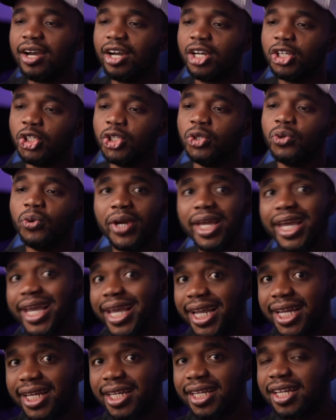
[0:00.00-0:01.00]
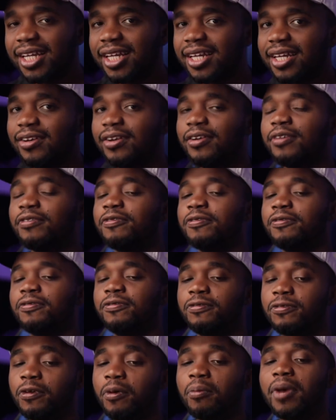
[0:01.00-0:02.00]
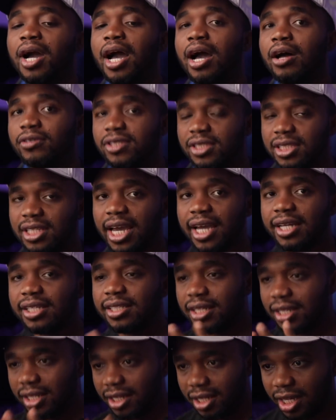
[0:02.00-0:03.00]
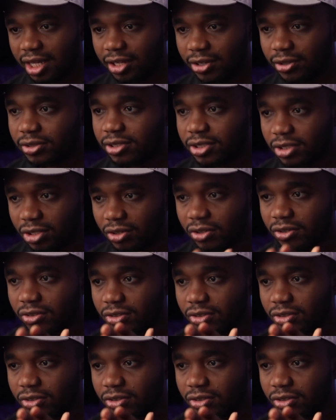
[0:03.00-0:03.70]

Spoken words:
you know, in from outside Lagos